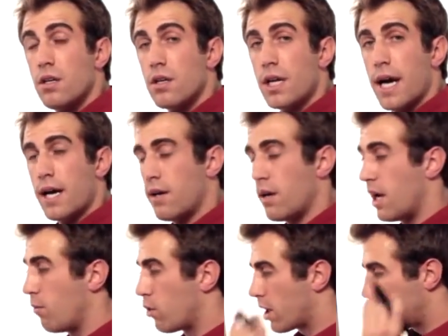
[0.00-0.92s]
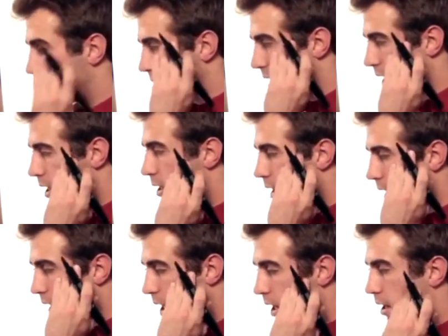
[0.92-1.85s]
Okay? And we're going to talk
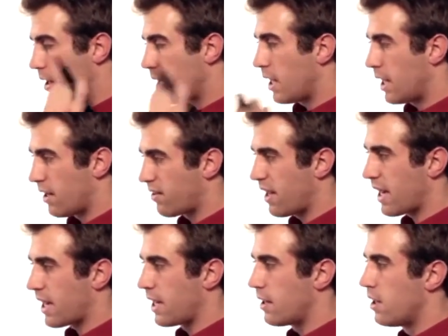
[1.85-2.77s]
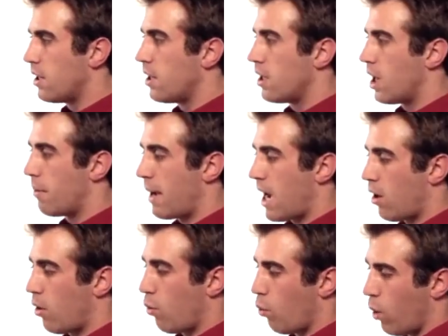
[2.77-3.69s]
in a second
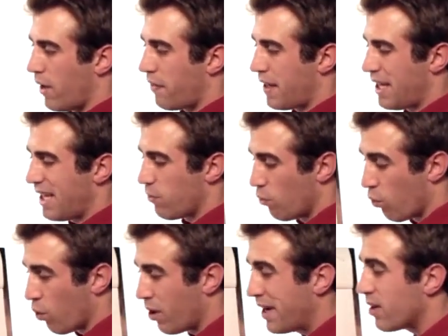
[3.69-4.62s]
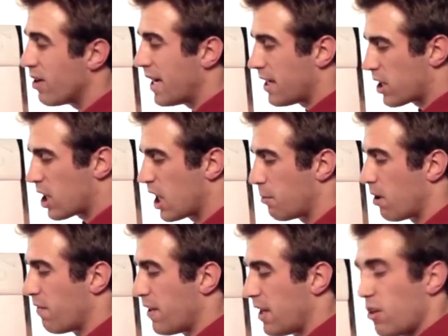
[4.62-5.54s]
about what the real income
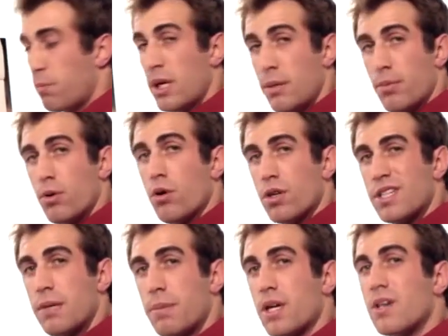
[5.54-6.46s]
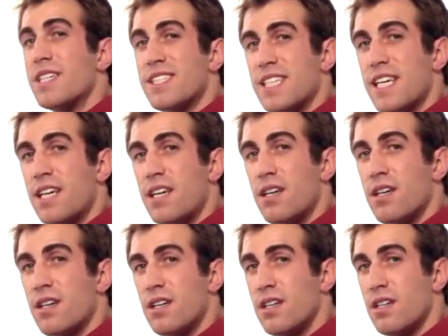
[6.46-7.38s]
of these people are typically seeing.
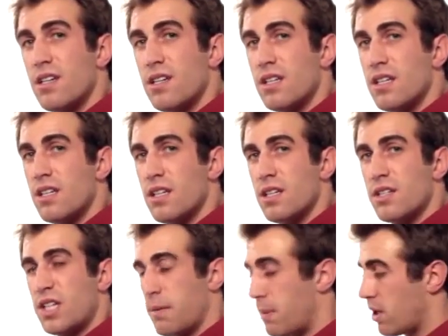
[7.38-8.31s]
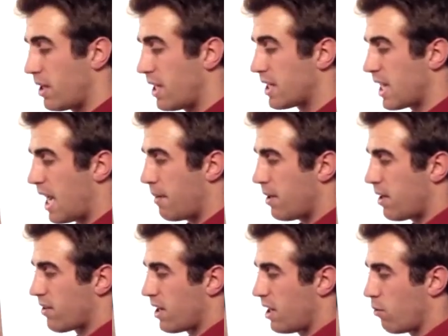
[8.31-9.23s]
Typically a
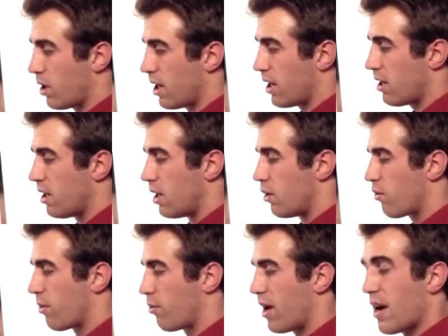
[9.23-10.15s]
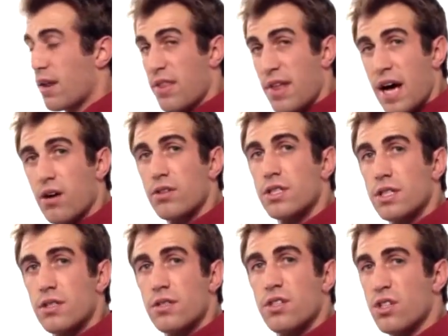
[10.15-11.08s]
diamond's anywhere from around
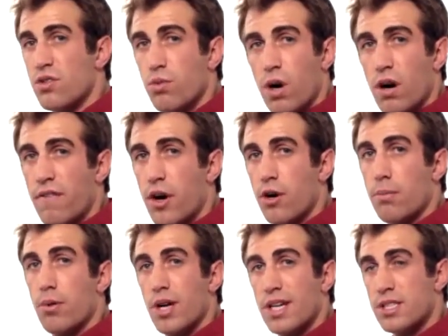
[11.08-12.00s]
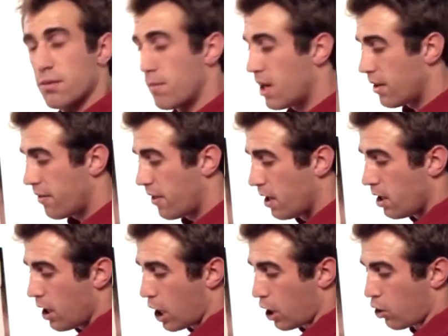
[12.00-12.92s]
$1,000 to $1,200 plus a month.
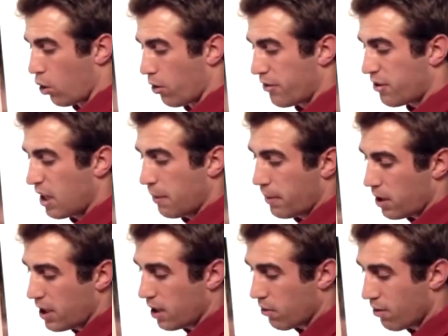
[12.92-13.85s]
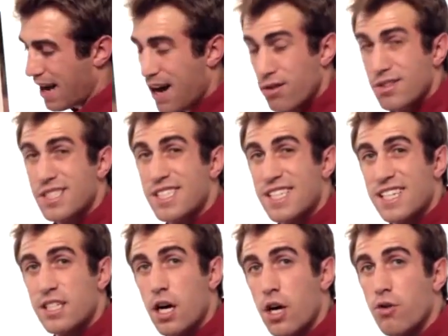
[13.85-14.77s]
A gold's typically around
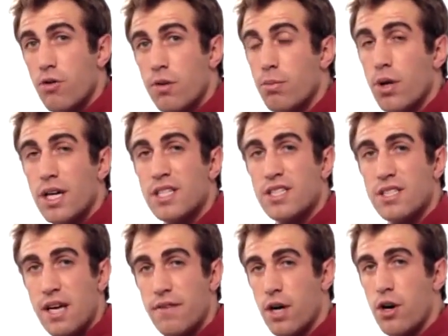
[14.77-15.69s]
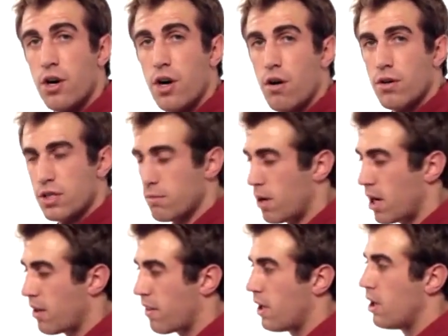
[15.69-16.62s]
$600 plus $700 a
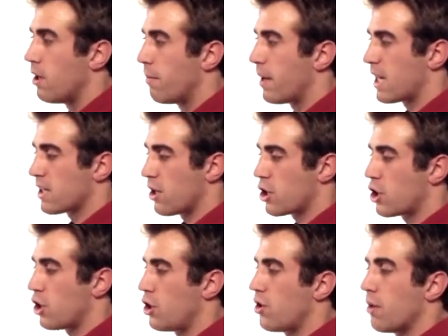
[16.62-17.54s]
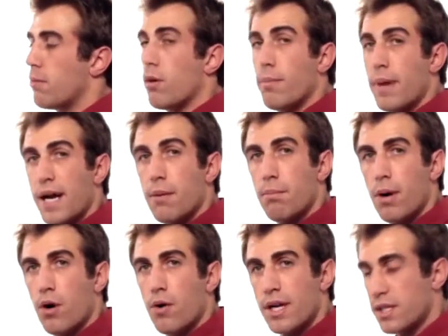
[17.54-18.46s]
month, because I'll show you the momentum
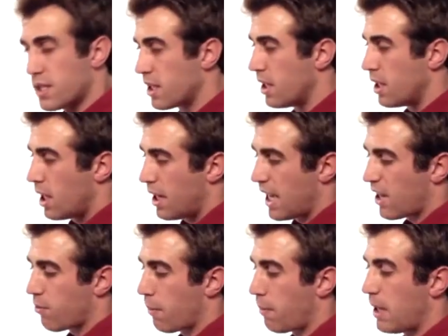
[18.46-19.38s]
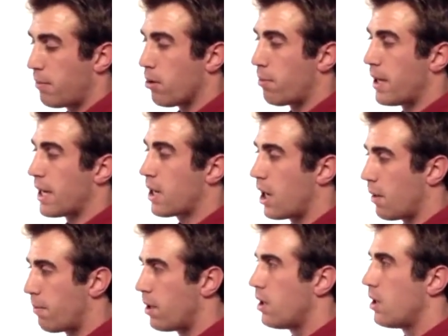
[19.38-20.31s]
bonus, and that's where people pick
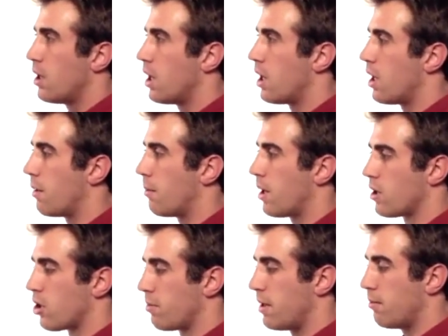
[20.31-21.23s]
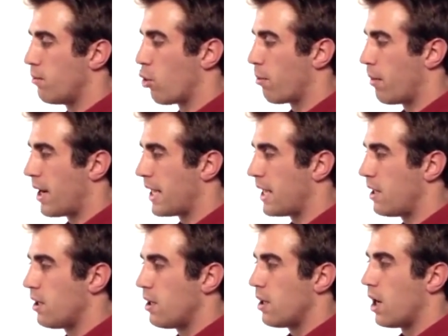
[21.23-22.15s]
up a little bit more money
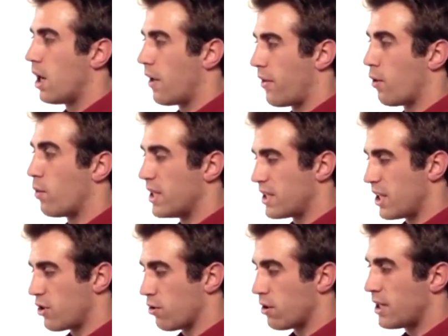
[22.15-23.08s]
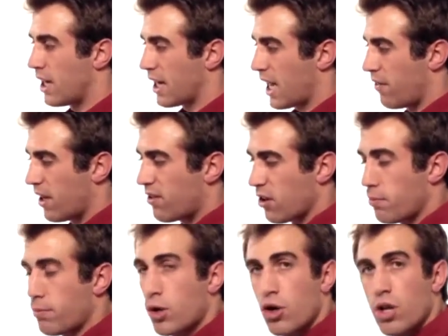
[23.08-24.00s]
on the residual. Now again, this is
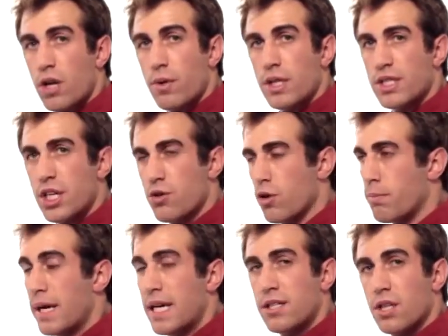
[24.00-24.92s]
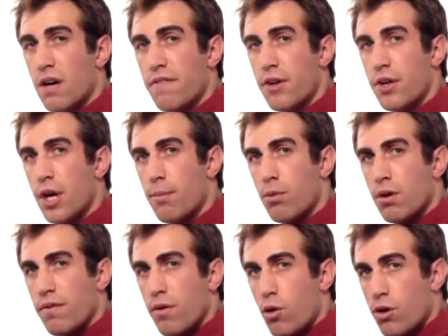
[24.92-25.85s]
purely residual based off the number
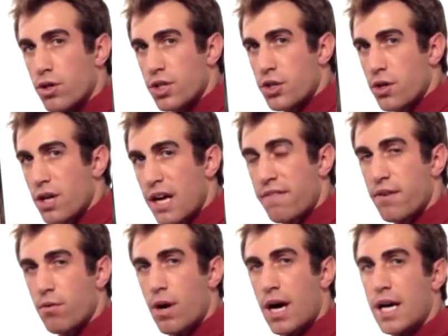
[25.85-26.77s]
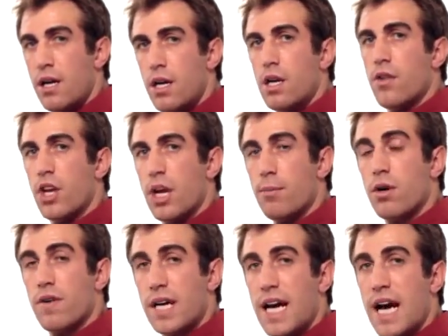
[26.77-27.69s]
of orders on your left and right, the number
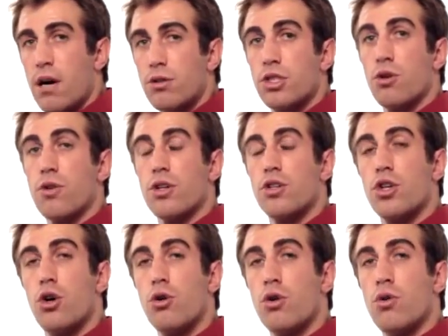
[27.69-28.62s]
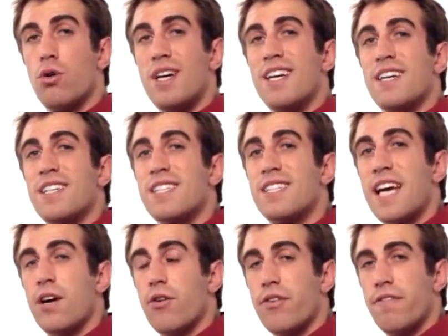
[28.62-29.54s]
of accounts, or the total
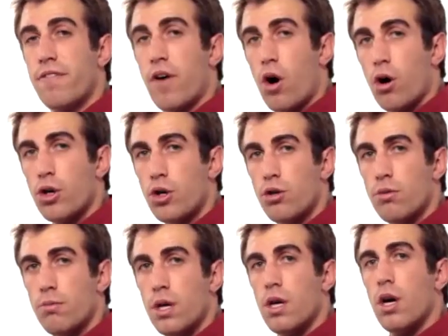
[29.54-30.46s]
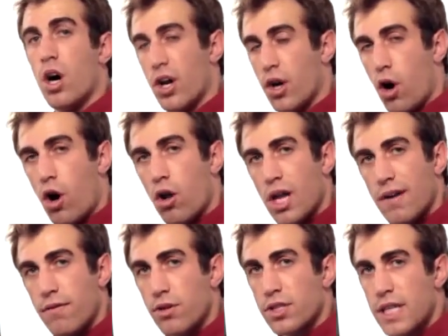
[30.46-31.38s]
sales volume on all
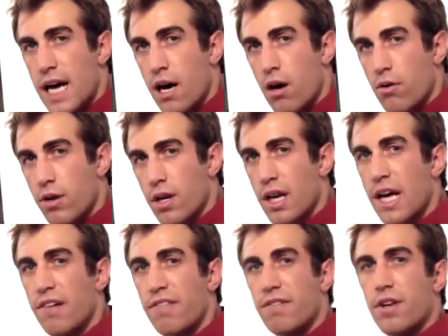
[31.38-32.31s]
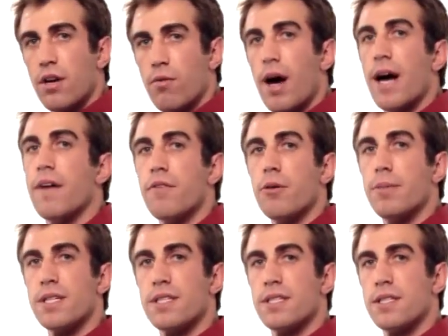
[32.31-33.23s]
levels down, left and right of your
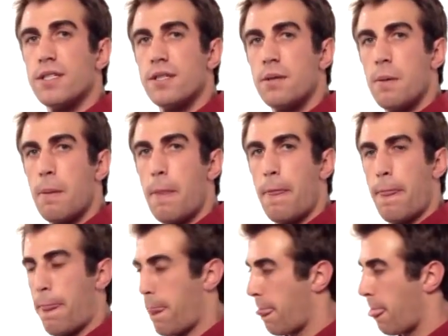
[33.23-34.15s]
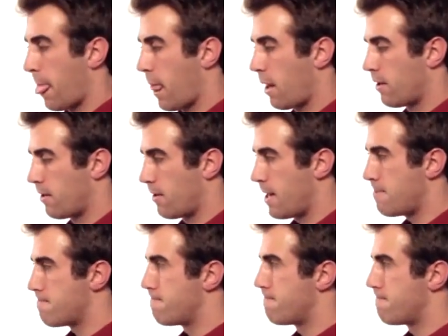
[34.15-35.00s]
business. All right?